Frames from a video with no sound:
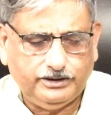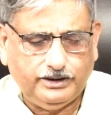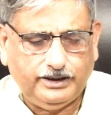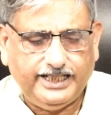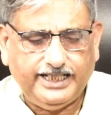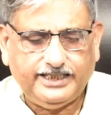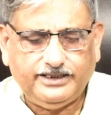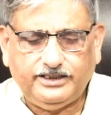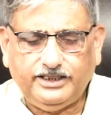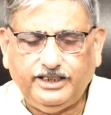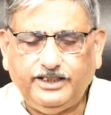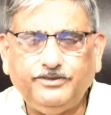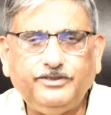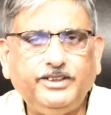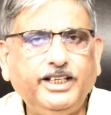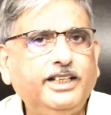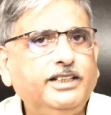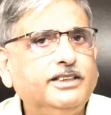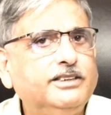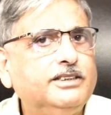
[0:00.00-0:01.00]
Let's say if
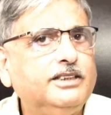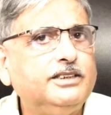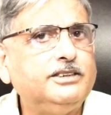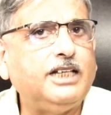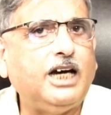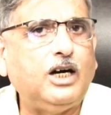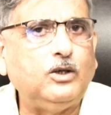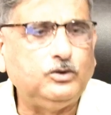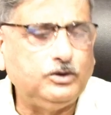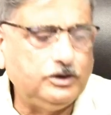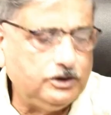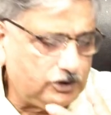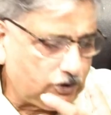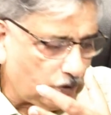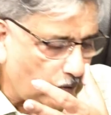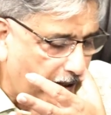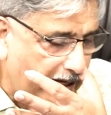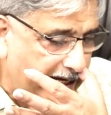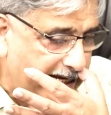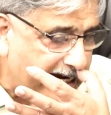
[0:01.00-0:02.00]
there is 1,000
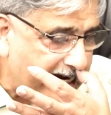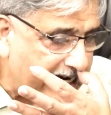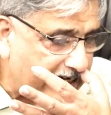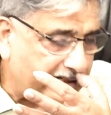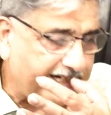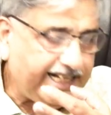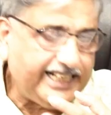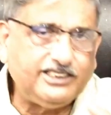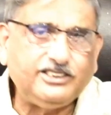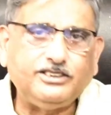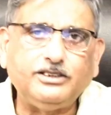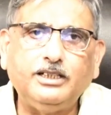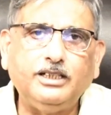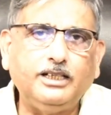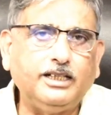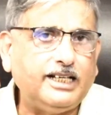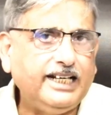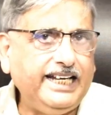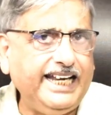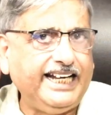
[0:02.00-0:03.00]
square yard
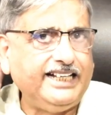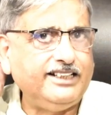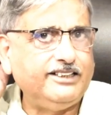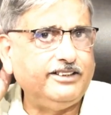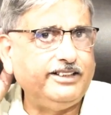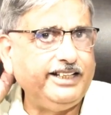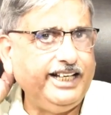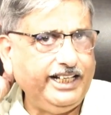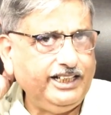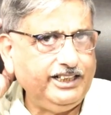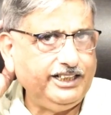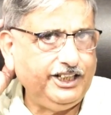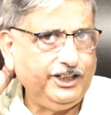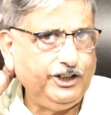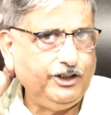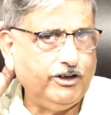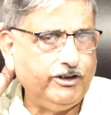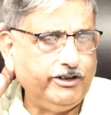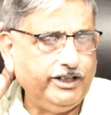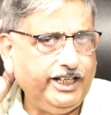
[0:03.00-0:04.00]
collector rate in
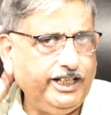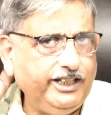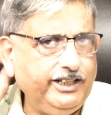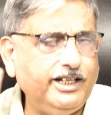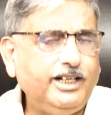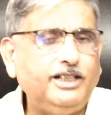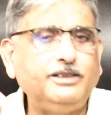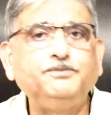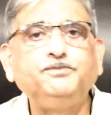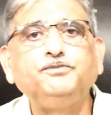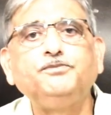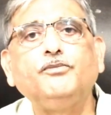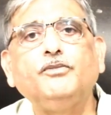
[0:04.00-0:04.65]
your area,